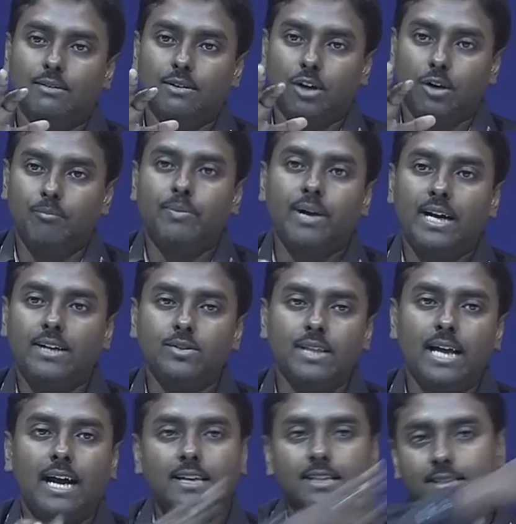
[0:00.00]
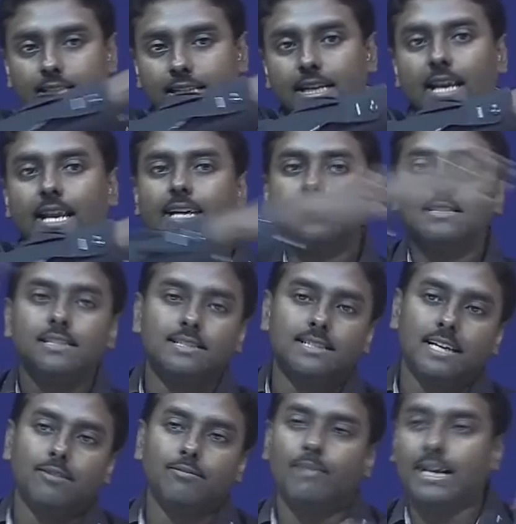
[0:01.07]
compared to that the signal
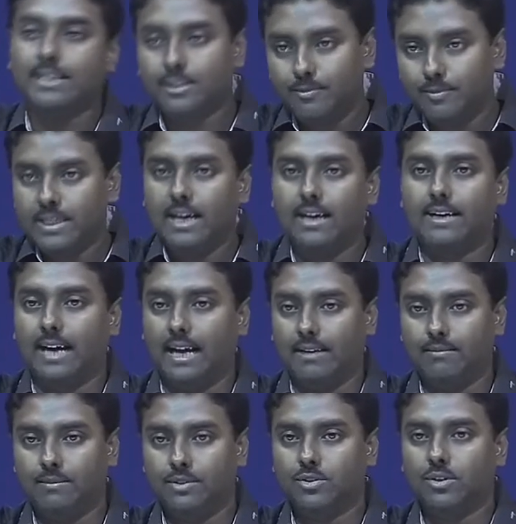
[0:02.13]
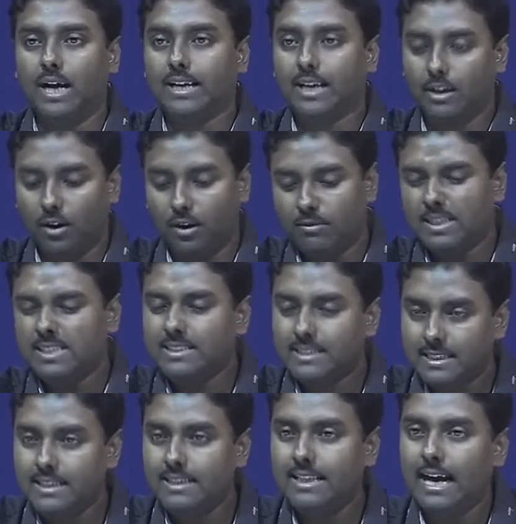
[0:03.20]
existed much bigger time. So, I can always
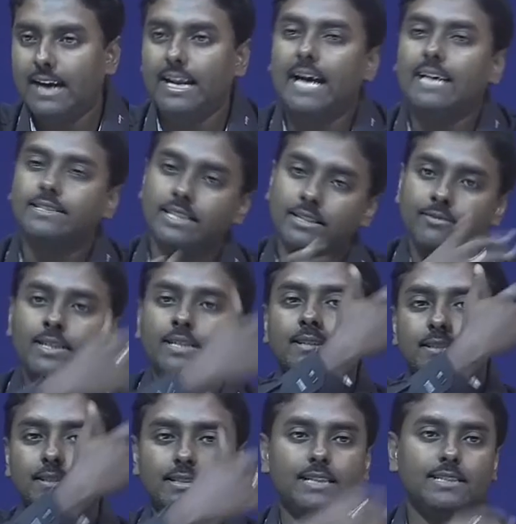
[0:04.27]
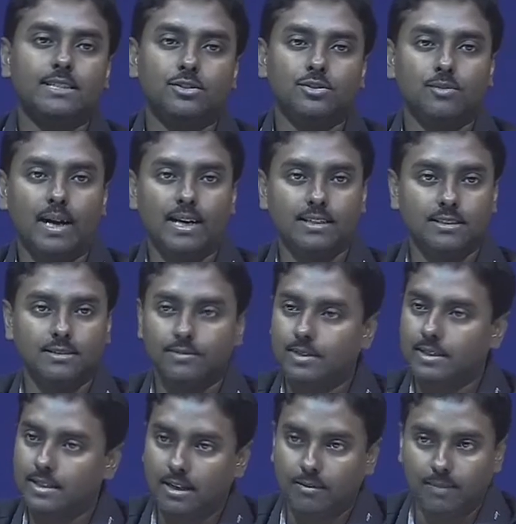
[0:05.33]
treat that as if it stretches to minus
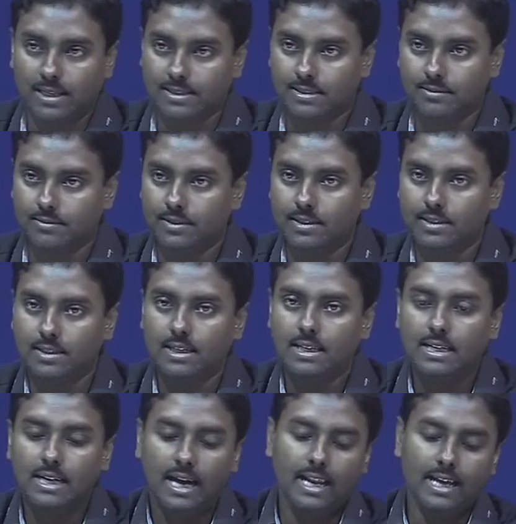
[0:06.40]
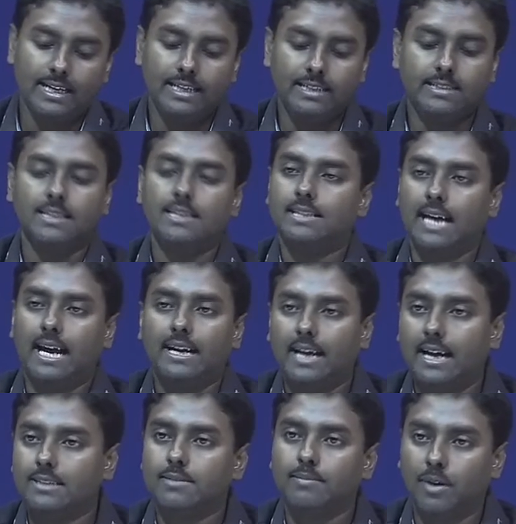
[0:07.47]
infinity and plus infinity, and I can treat that
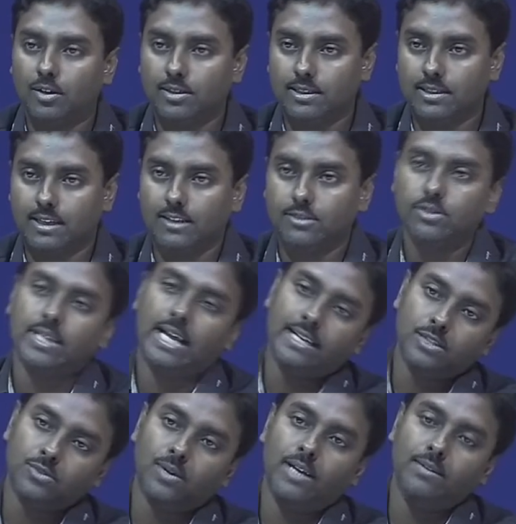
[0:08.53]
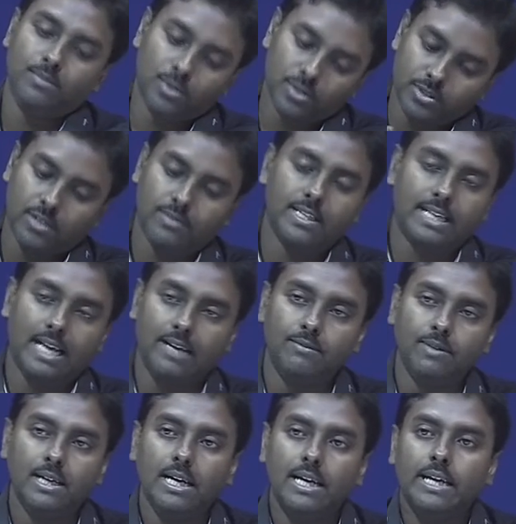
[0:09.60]
as a power signal. So, that is why most of the time
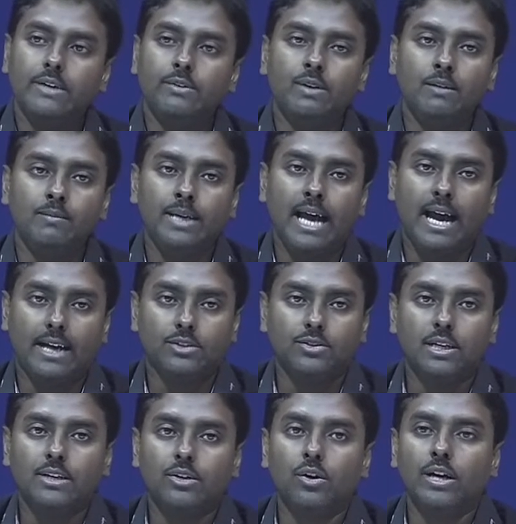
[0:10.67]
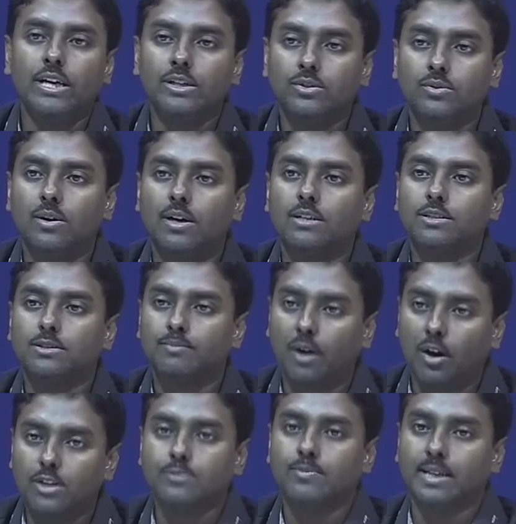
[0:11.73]
you will be actually going towards
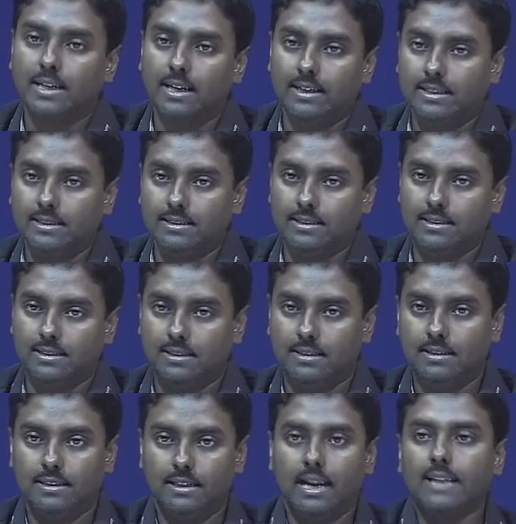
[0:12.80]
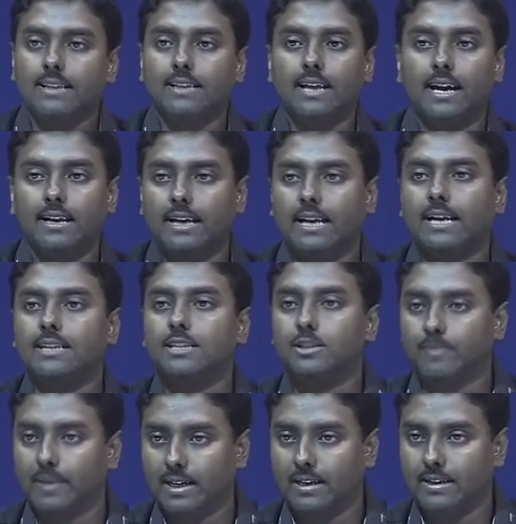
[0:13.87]
power spectral density rather than energy
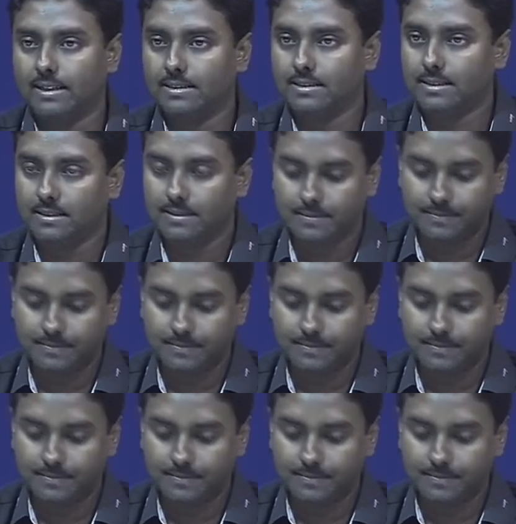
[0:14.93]
spectral density.